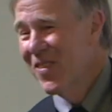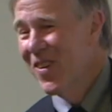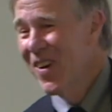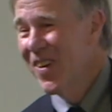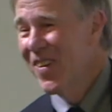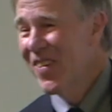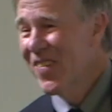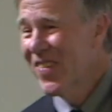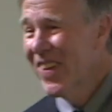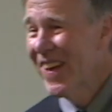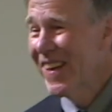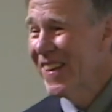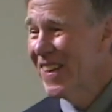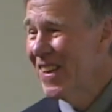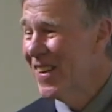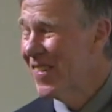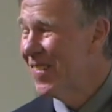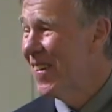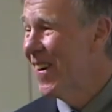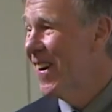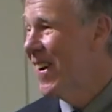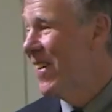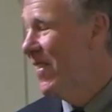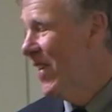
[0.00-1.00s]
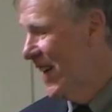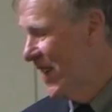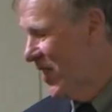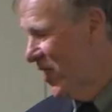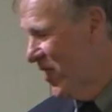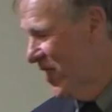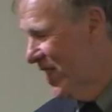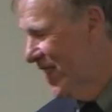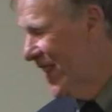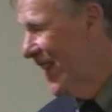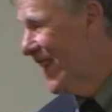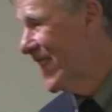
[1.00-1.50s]
Well, thank you very
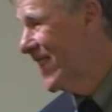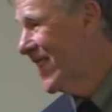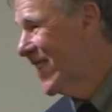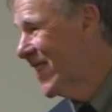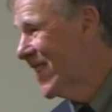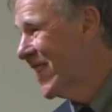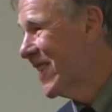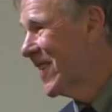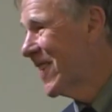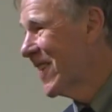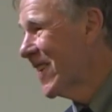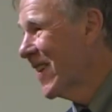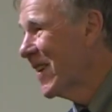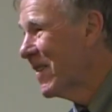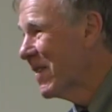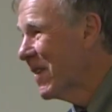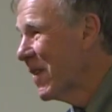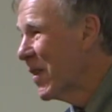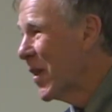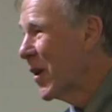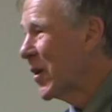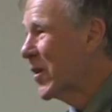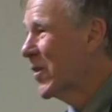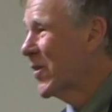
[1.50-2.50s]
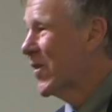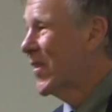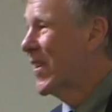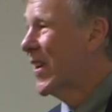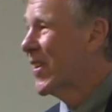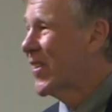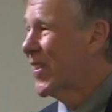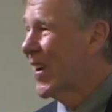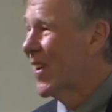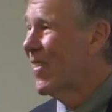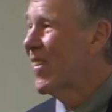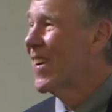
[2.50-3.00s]
much. That's the,
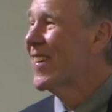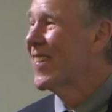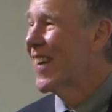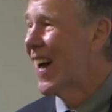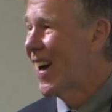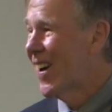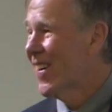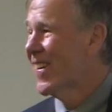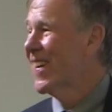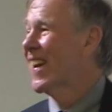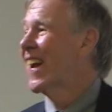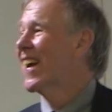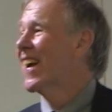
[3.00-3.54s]
the trouble is, how